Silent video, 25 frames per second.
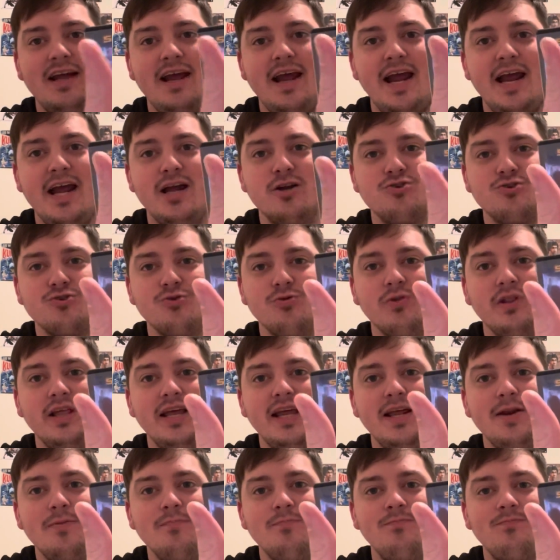Andrew
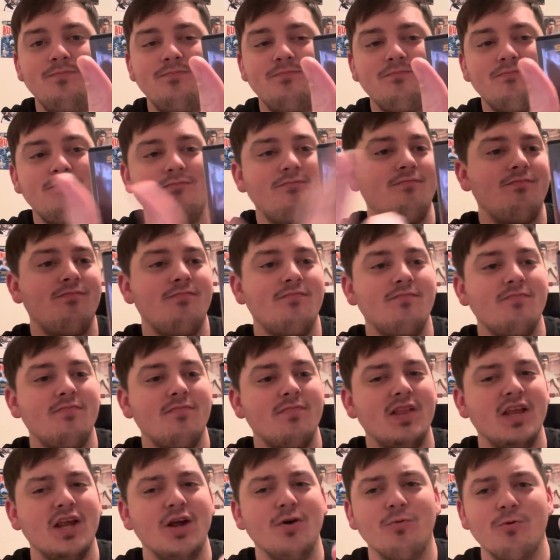Lin.
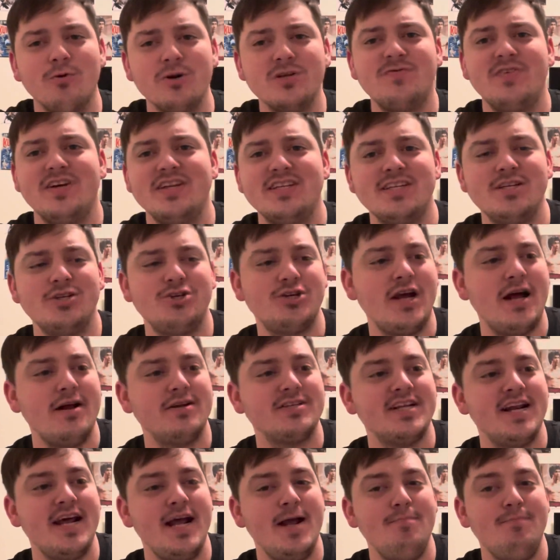Where's Vincent
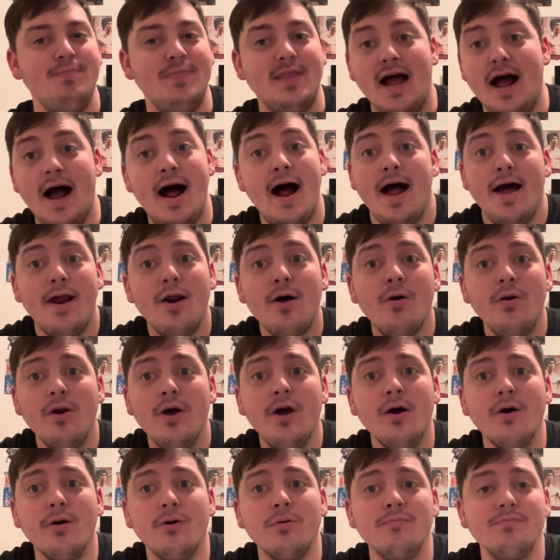Zhao's name? I don't
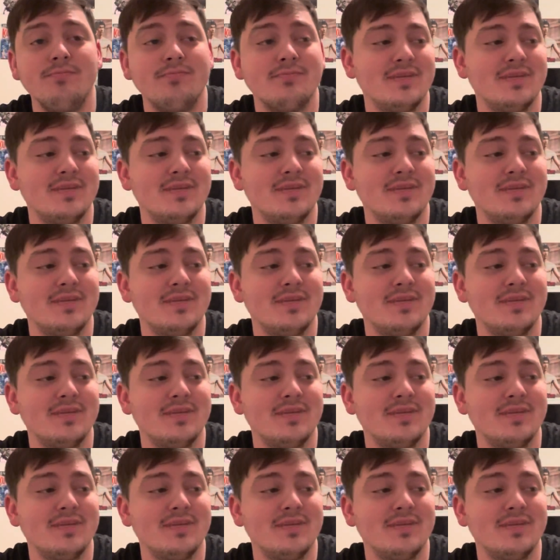know.